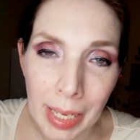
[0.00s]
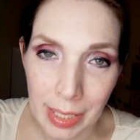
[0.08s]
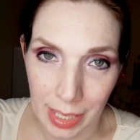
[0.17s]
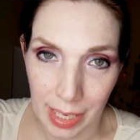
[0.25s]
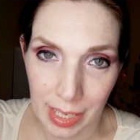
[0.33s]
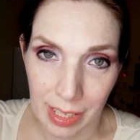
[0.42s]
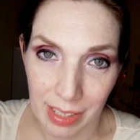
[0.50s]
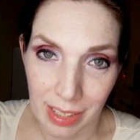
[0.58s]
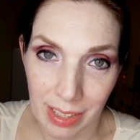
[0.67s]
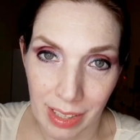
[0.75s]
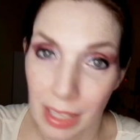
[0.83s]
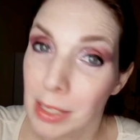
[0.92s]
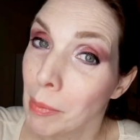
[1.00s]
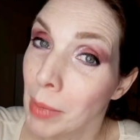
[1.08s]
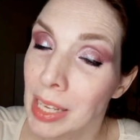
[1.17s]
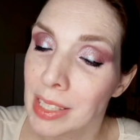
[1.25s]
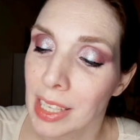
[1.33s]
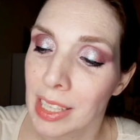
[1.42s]
That's amazing. That
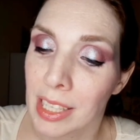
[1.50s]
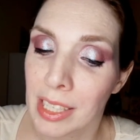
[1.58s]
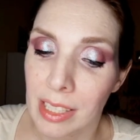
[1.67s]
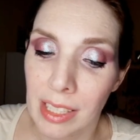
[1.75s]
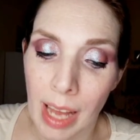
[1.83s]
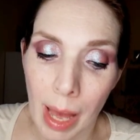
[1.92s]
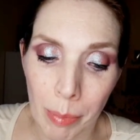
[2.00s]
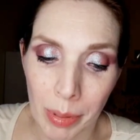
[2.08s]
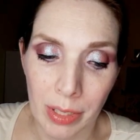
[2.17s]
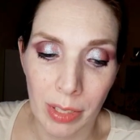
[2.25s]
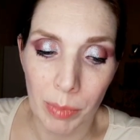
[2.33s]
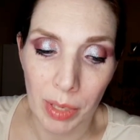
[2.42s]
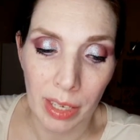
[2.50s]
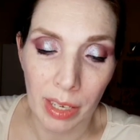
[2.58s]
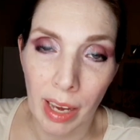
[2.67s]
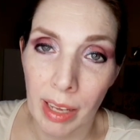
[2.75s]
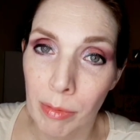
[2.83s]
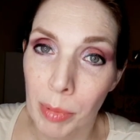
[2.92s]
doesn't happen to me. I've been
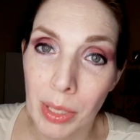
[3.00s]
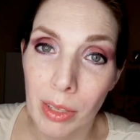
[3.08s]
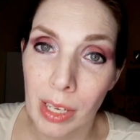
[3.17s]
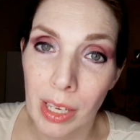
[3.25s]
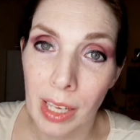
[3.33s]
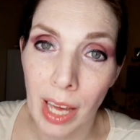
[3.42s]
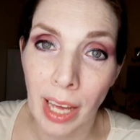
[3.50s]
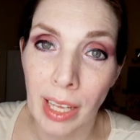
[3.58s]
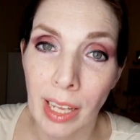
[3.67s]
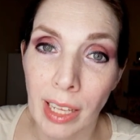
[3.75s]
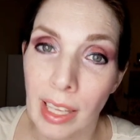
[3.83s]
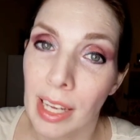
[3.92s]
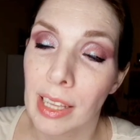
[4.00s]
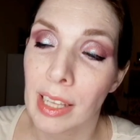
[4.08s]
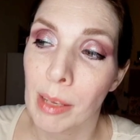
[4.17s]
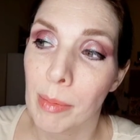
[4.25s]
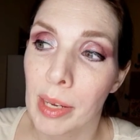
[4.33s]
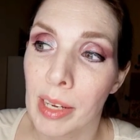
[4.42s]
looking cakey lately because as I
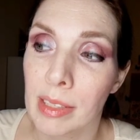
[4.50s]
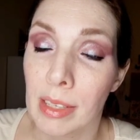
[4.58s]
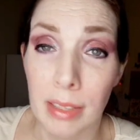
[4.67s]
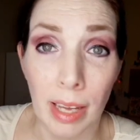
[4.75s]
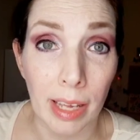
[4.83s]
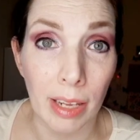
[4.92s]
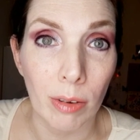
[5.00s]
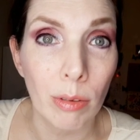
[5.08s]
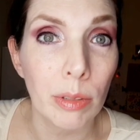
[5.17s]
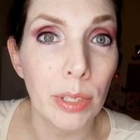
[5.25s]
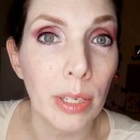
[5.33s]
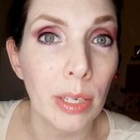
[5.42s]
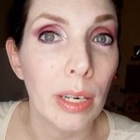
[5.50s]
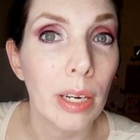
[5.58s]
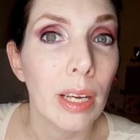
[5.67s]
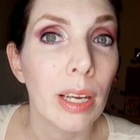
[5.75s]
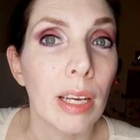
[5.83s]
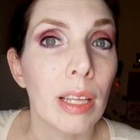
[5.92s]
get older,
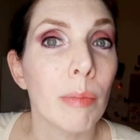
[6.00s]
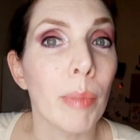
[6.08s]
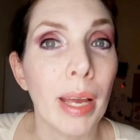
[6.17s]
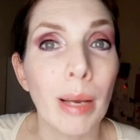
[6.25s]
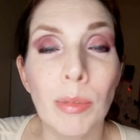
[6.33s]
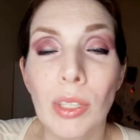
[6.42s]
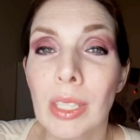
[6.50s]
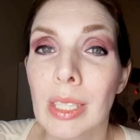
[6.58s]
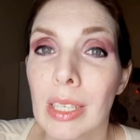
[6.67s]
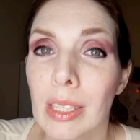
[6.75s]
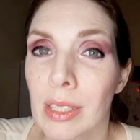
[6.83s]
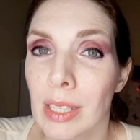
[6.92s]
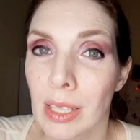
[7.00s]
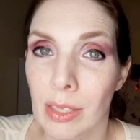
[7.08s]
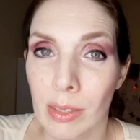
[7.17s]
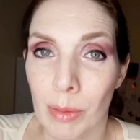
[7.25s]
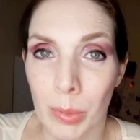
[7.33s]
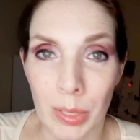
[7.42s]
makeup just sits on my
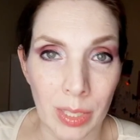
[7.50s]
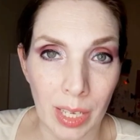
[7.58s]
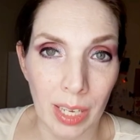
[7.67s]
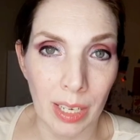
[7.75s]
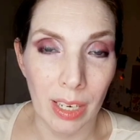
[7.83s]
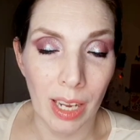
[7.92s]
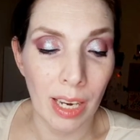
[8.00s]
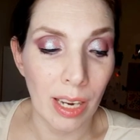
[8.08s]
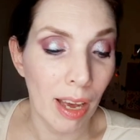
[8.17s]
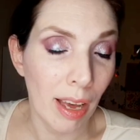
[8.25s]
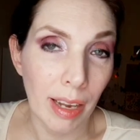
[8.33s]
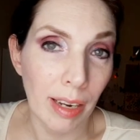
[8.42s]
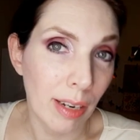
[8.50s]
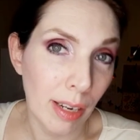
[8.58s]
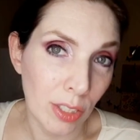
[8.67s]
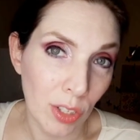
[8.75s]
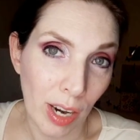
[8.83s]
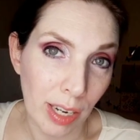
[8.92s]
skin and not in an attractive
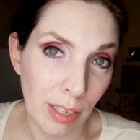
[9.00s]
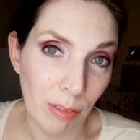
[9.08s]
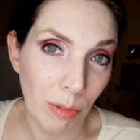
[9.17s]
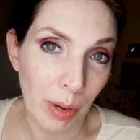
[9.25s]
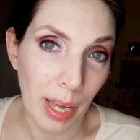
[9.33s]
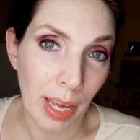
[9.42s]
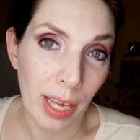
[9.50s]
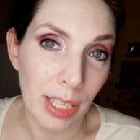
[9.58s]
way. It's just